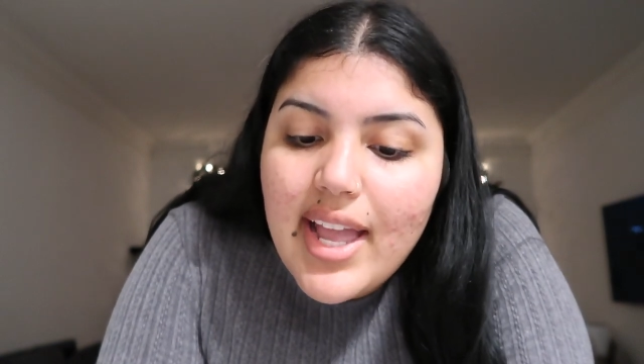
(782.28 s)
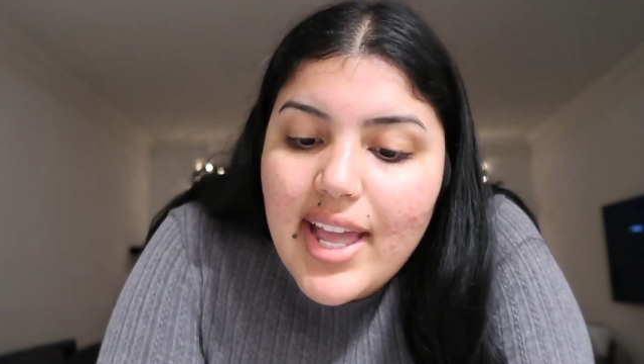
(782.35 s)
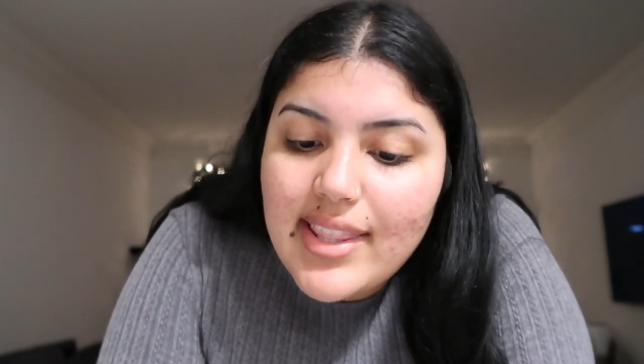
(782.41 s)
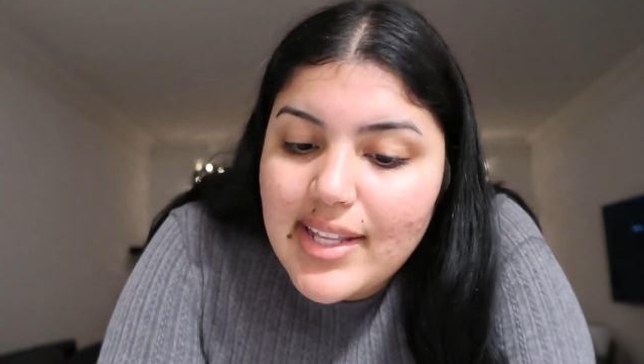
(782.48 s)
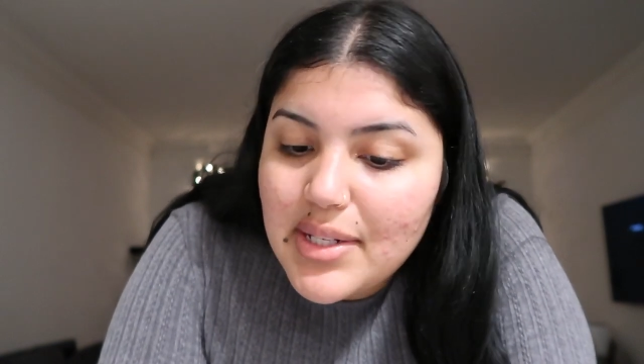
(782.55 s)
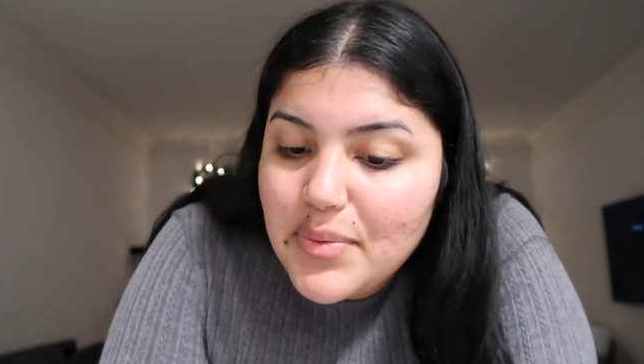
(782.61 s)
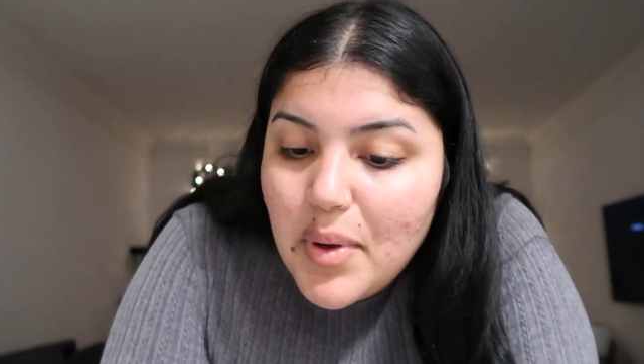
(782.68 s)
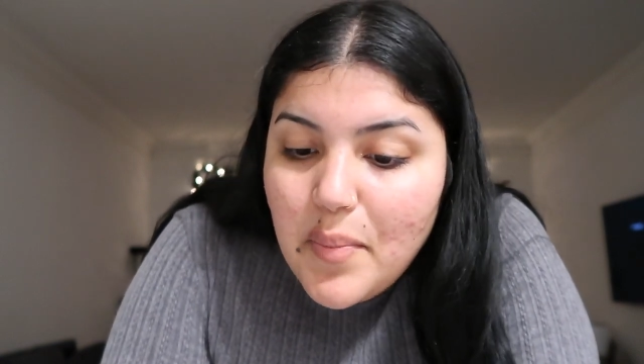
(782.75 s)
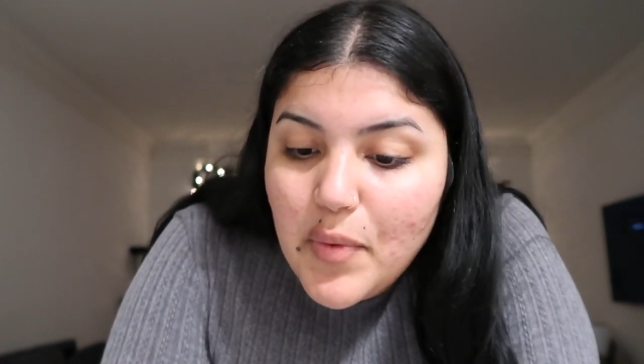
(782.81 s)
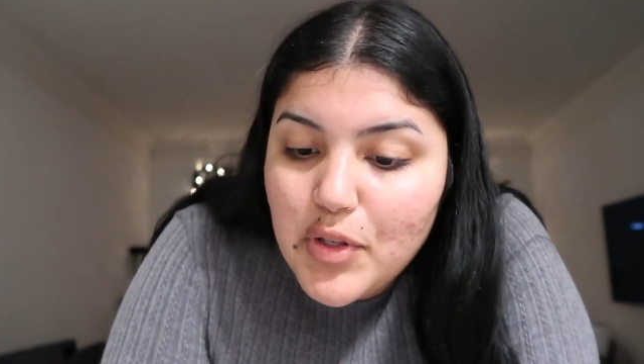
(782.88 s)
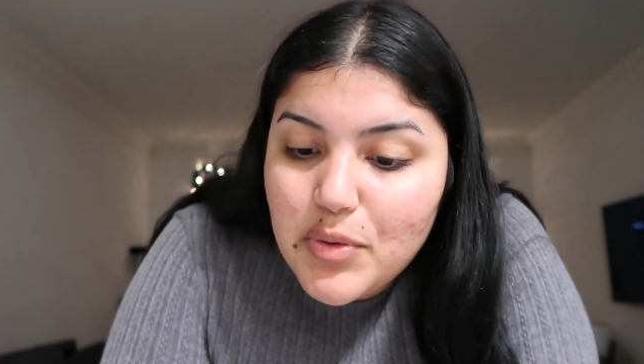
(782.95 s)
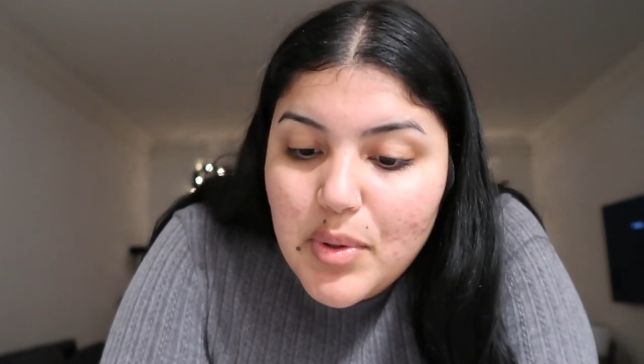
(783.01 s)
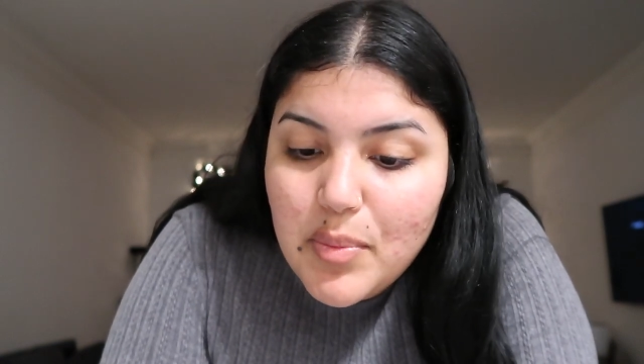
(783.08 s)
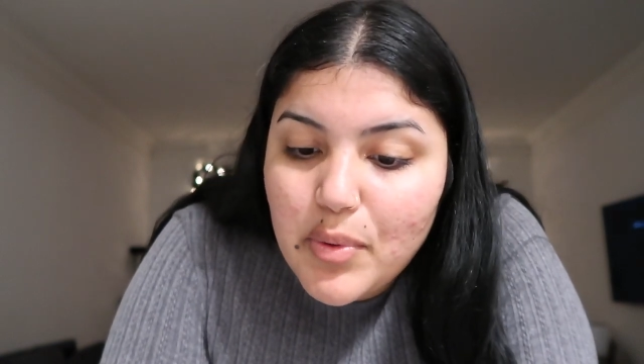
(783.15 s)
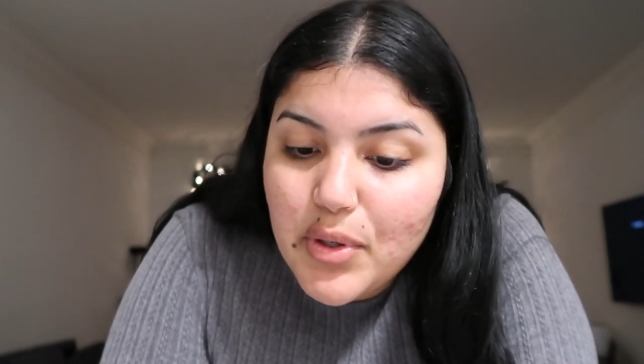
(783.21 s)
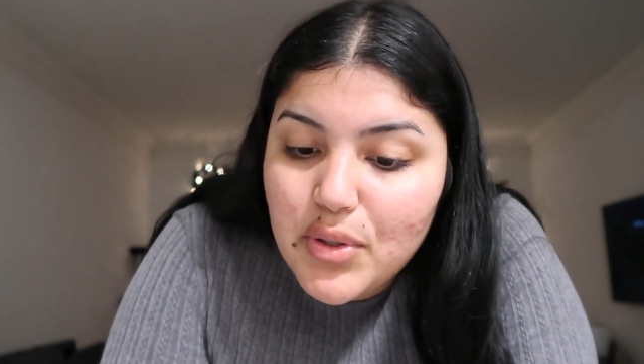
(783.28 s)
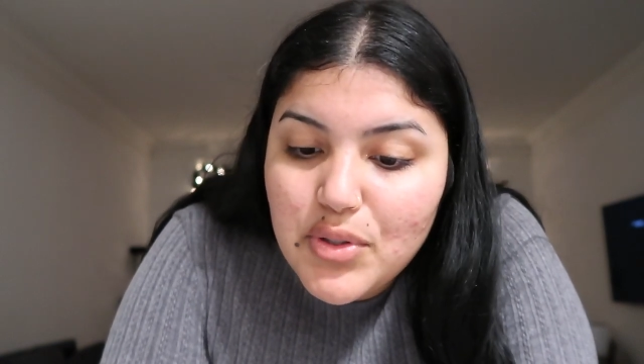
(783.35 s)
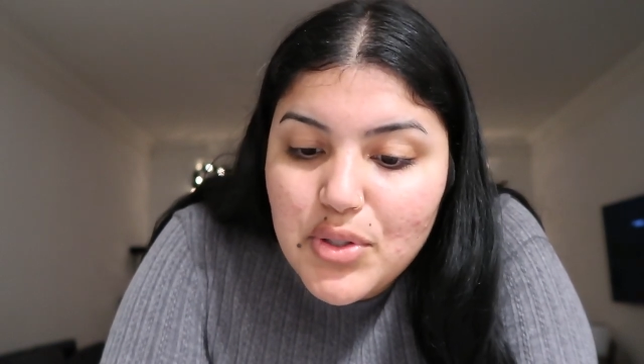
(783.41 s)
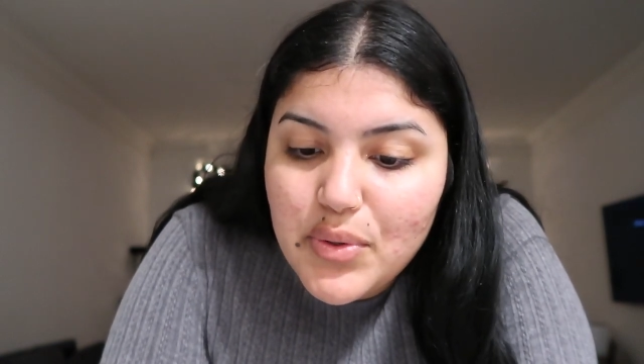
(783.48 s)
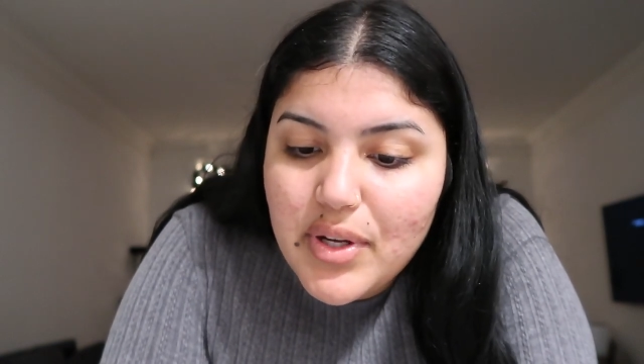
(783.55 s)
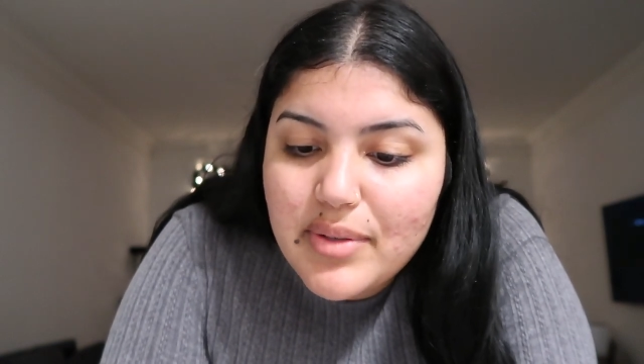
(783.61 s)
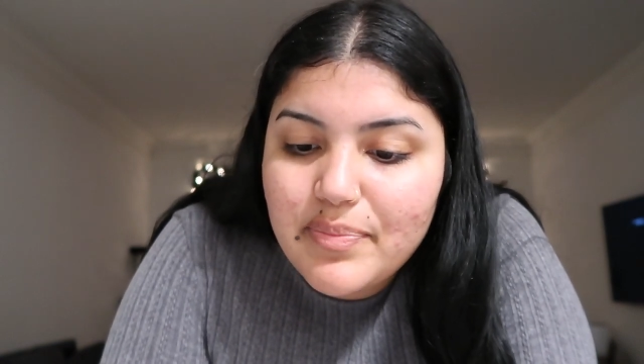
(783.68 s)
and that's why most people don't
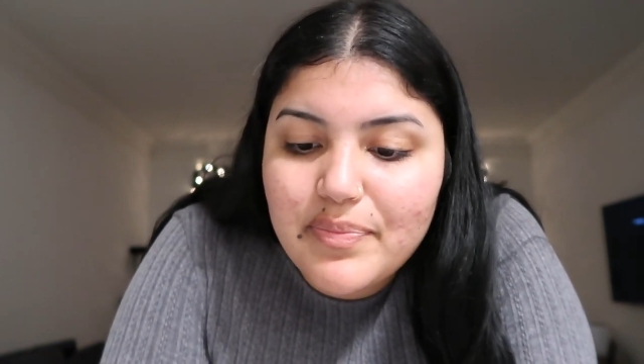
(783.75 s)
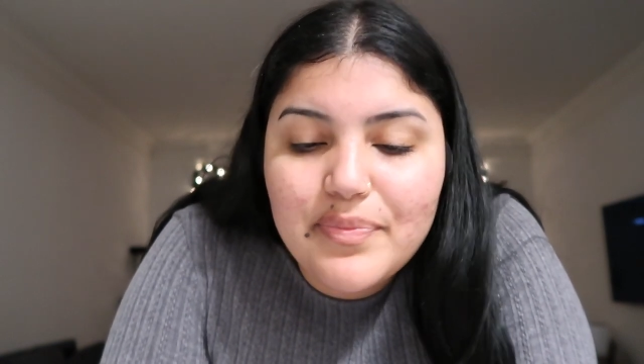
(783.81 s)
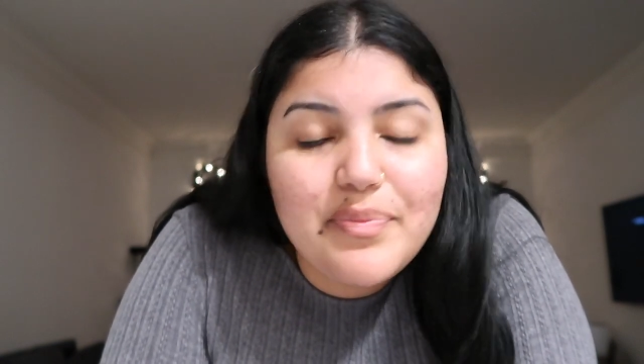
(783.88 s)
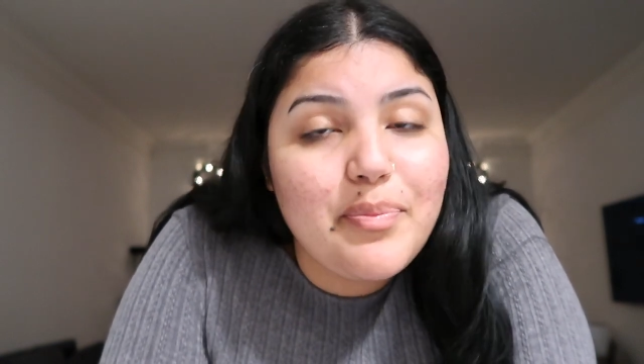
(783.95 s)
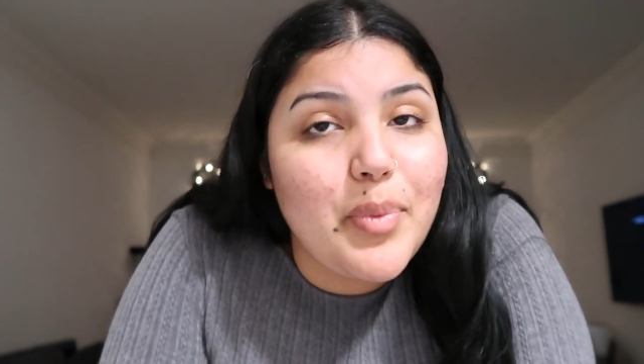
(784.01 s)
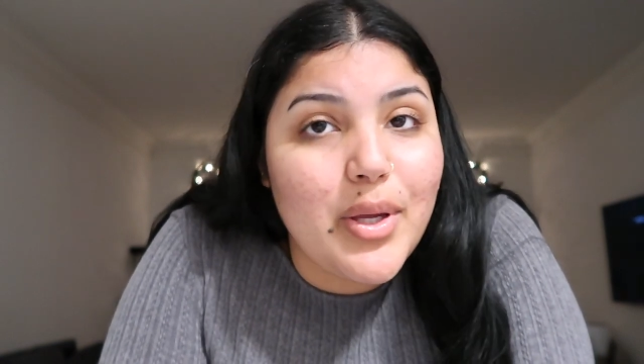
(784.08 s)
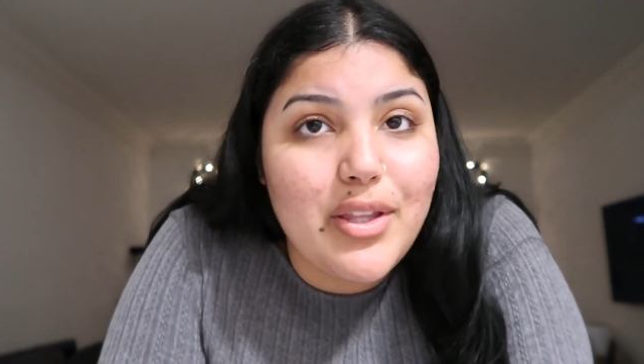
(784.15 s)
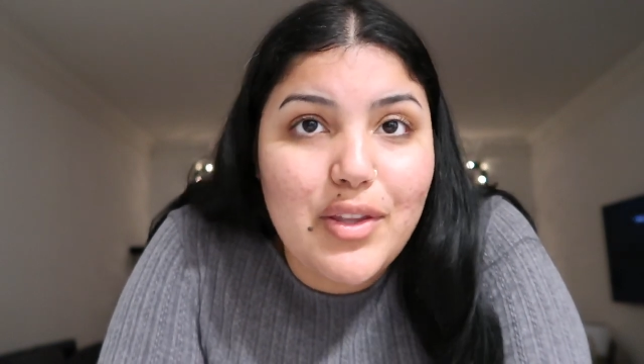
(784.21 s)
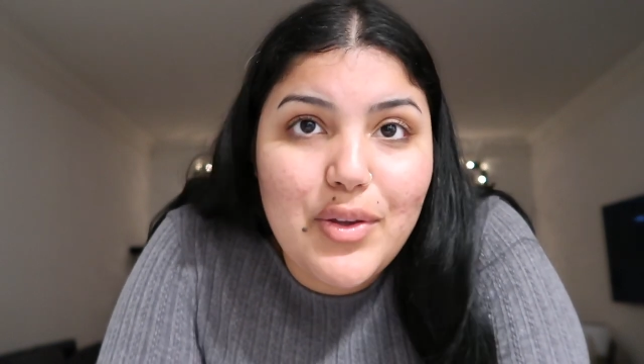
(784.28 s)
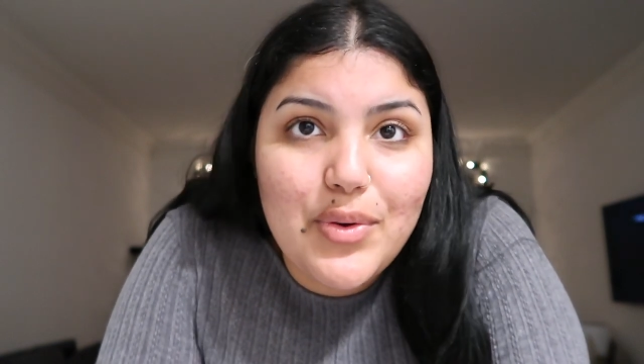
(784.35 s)
do it. But